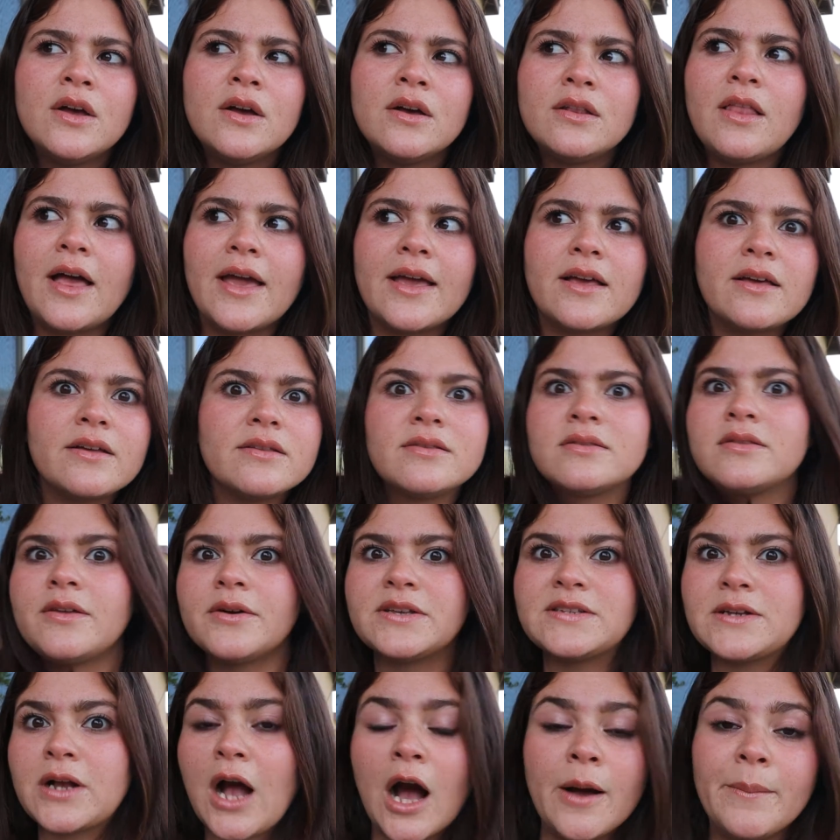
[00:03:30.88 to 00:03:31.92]

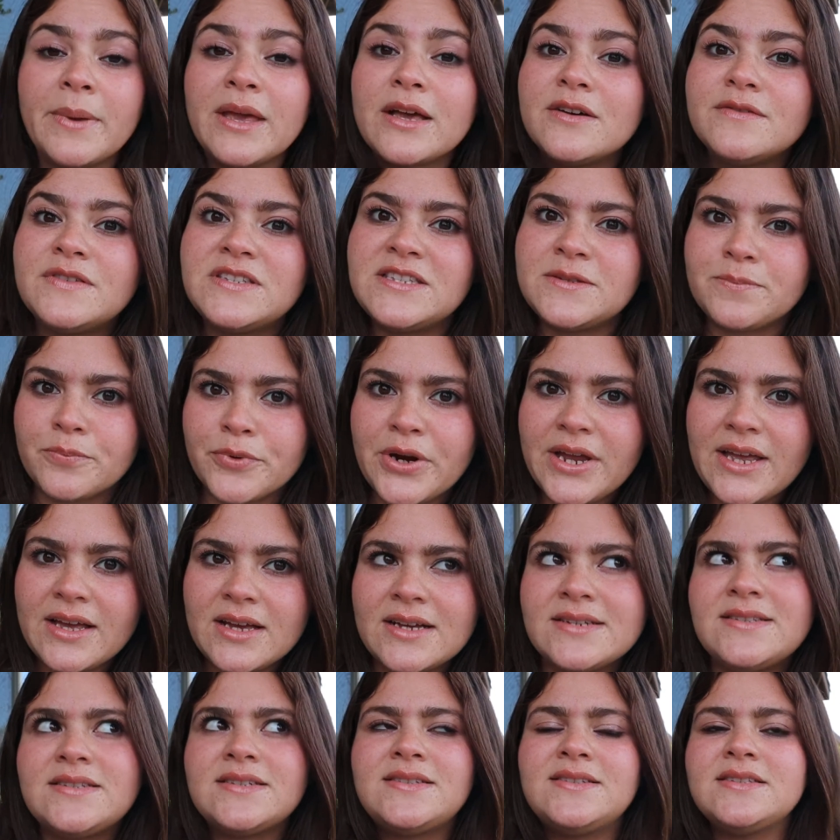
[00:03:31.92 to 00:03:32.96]
the coming of spring,
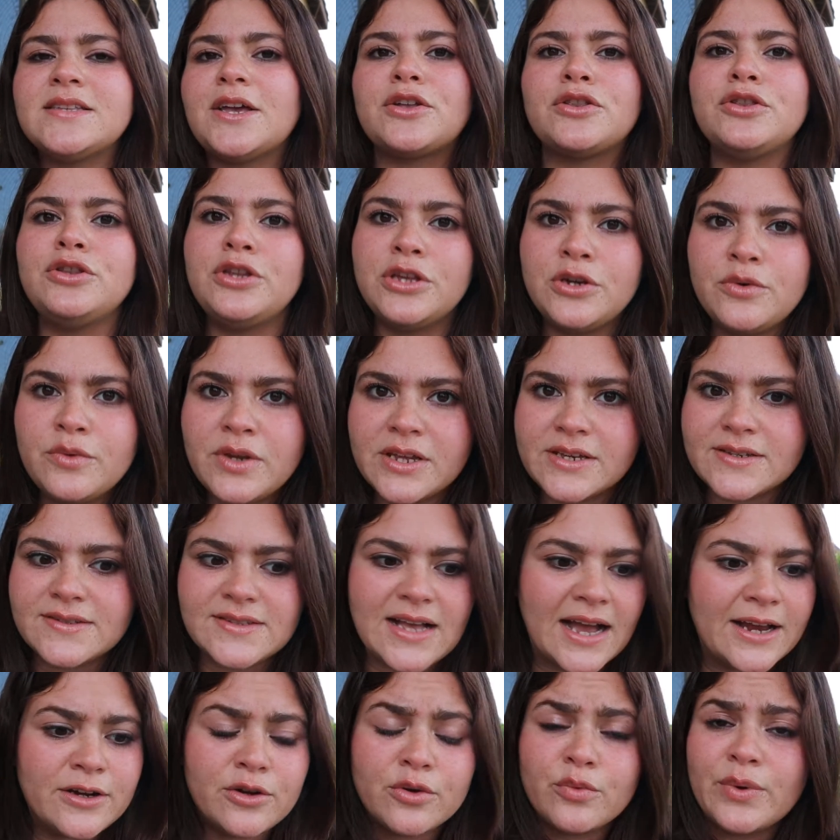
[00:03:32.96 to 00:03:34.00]
because it's newness.
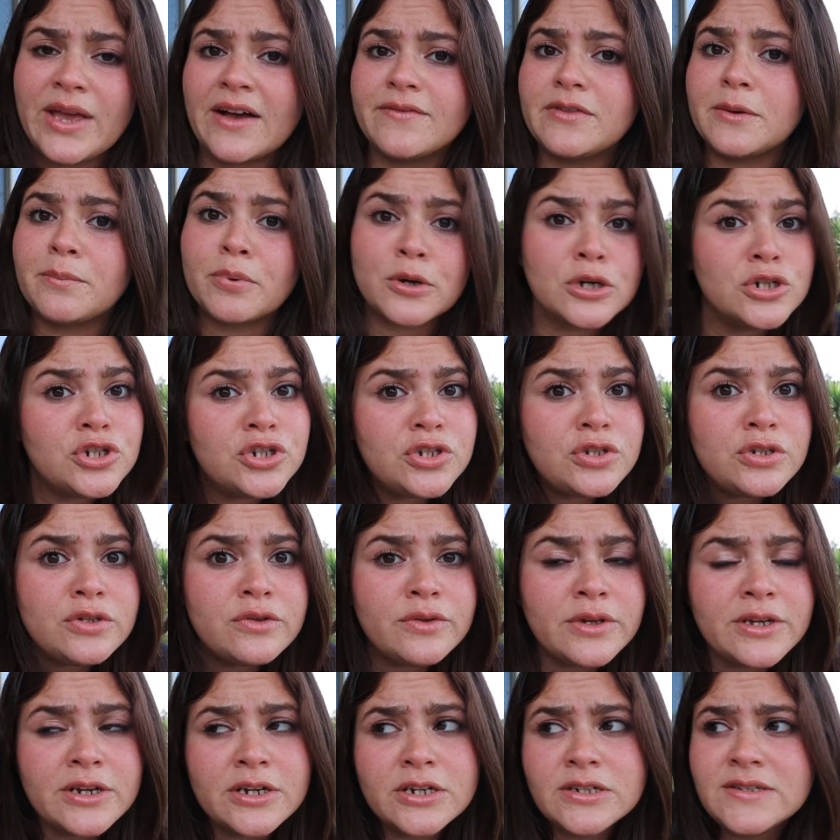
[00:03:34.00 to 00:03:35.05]
I know we have the Persian New
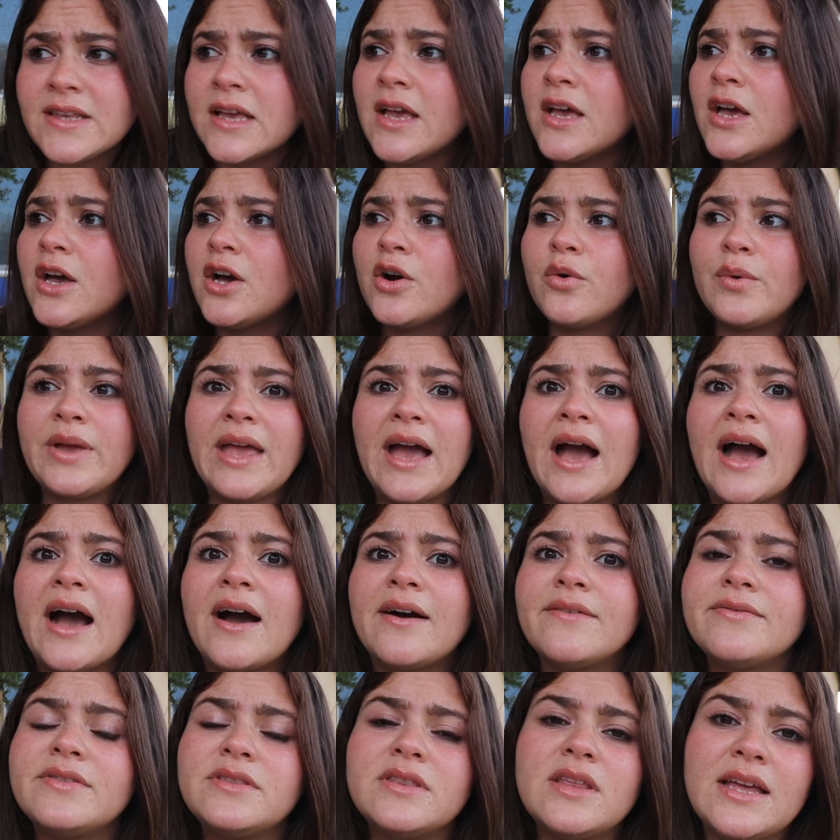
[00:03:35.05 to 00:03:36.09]
Year's, we
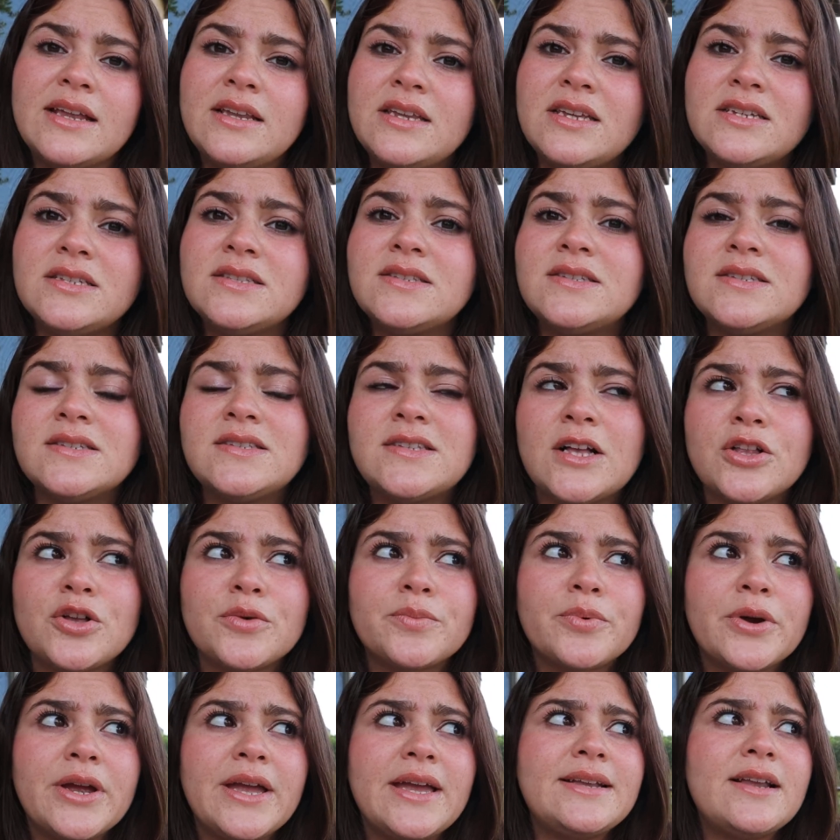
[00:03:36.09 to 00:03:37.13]
have Indians
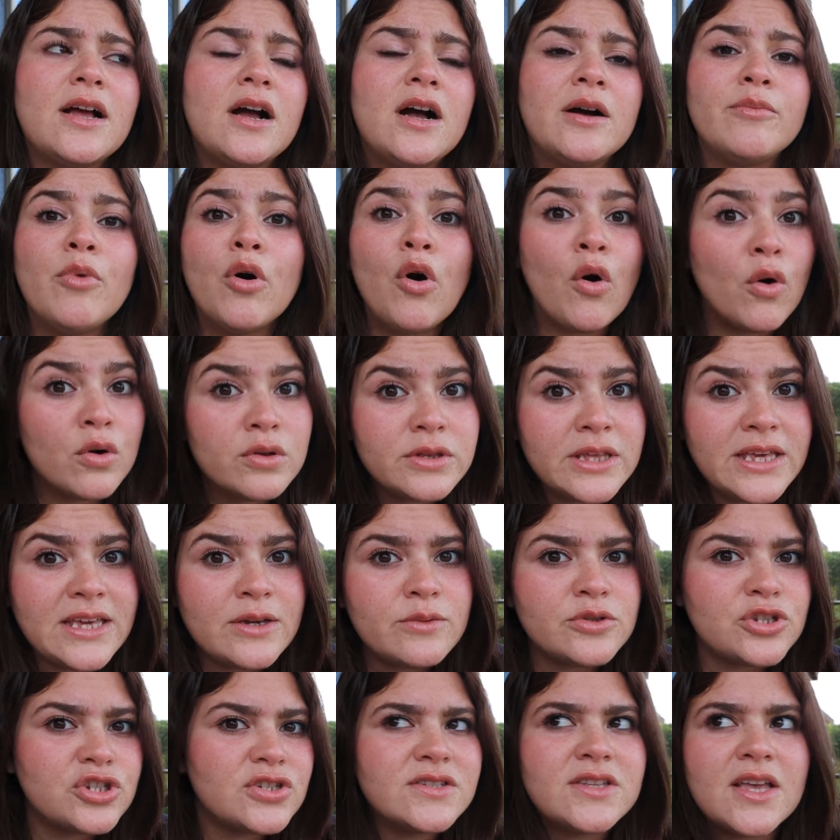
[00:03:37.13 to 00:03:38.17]
celebrate Holi,
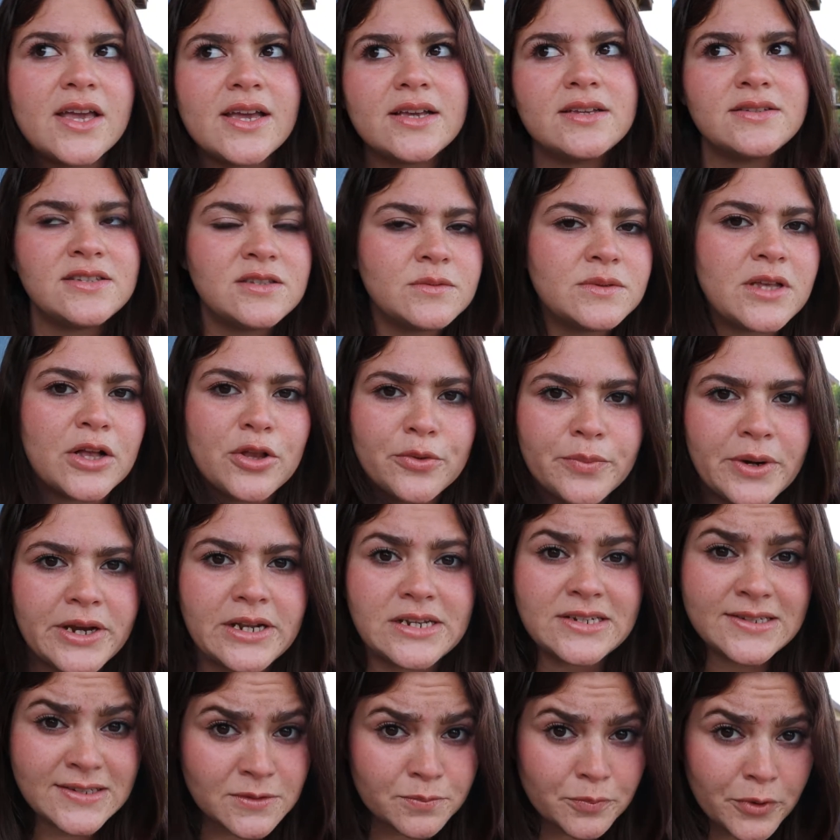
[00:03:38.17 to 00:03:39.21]
which is
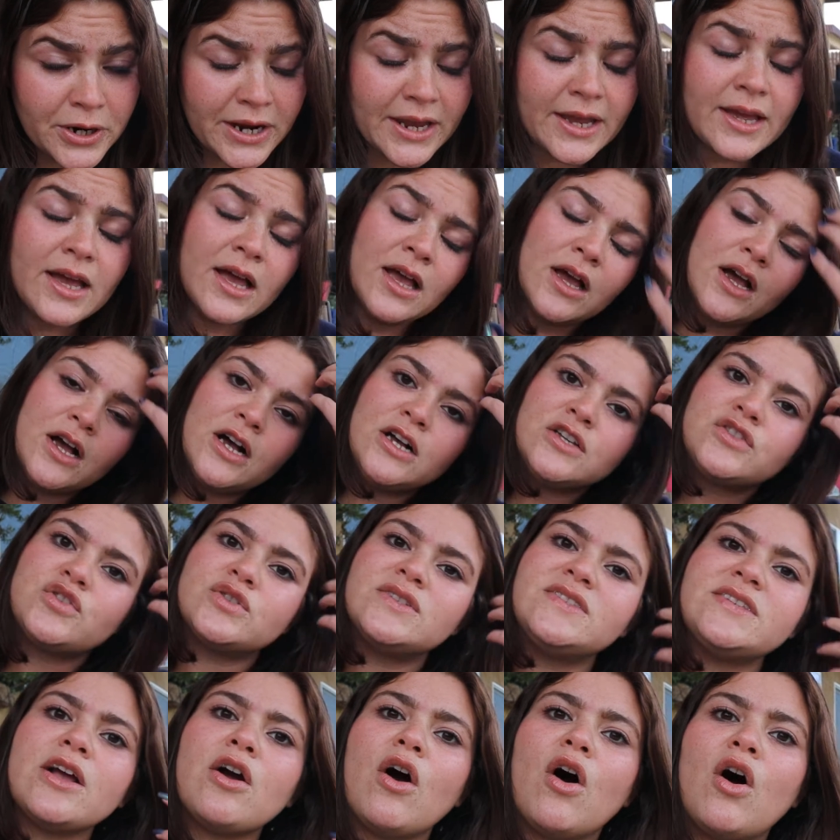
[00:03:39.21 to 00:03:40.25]
celebrating spring. So
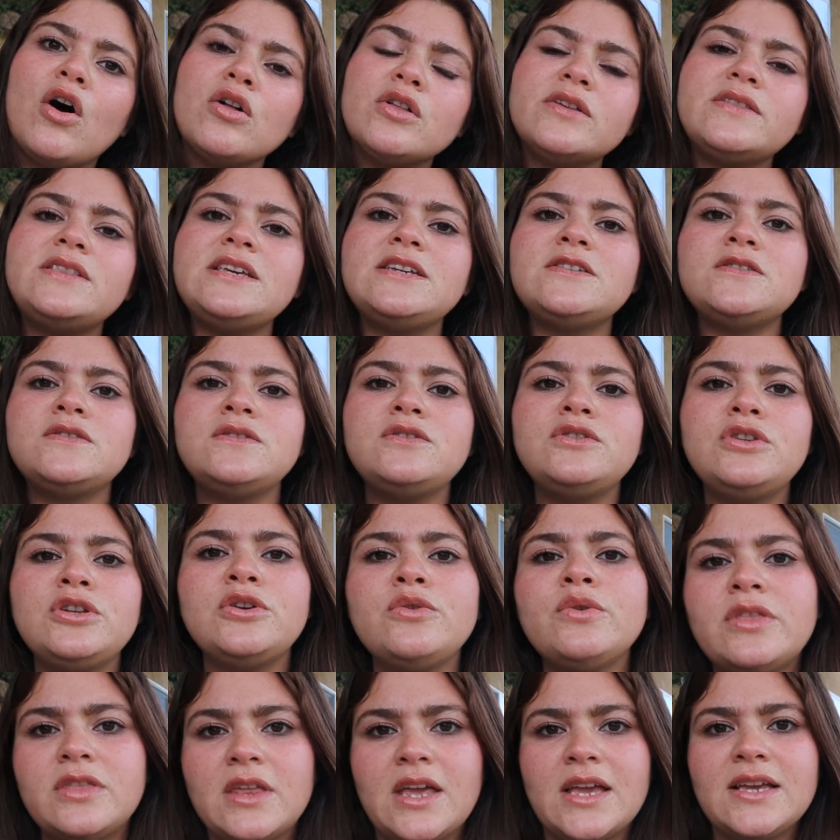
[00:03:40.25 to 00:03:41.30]
it's all of these
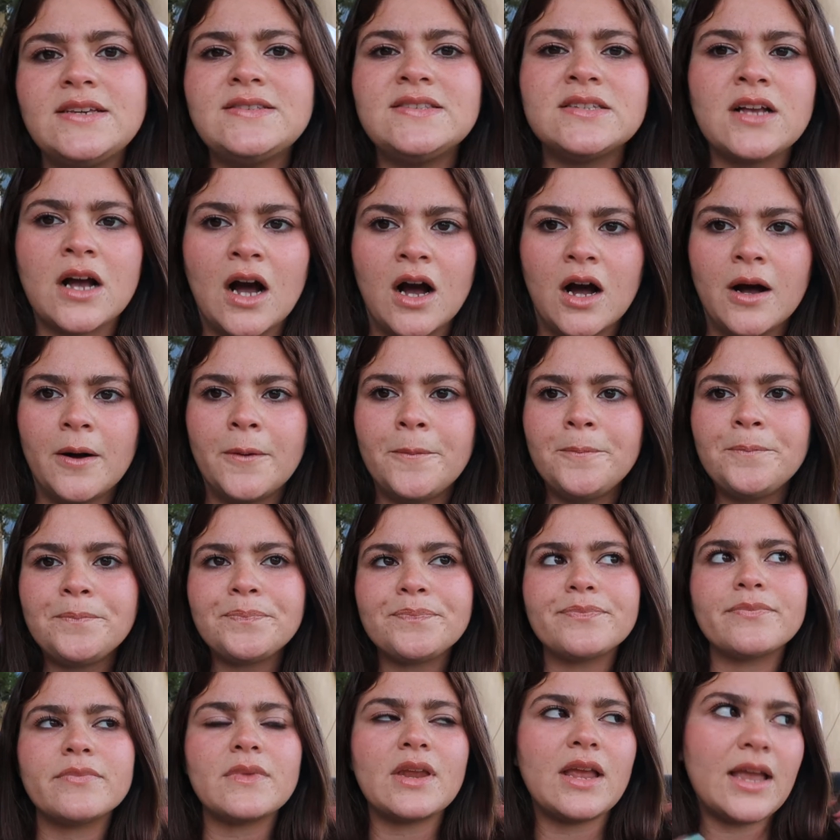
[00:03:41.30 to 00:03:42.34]
new things come
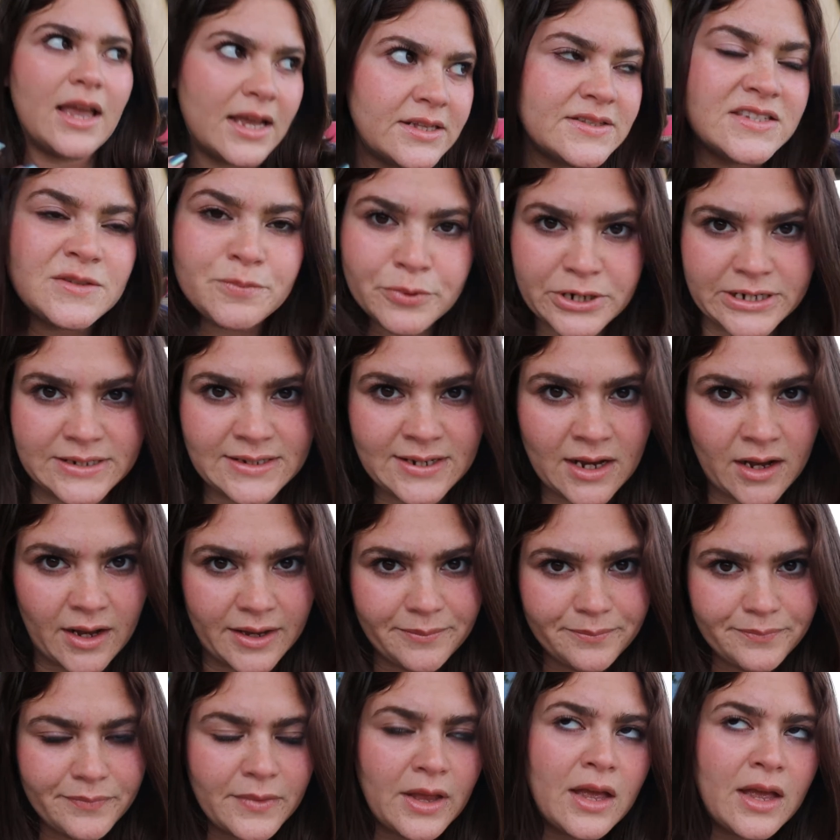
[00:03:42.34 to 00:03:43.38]
in springtime.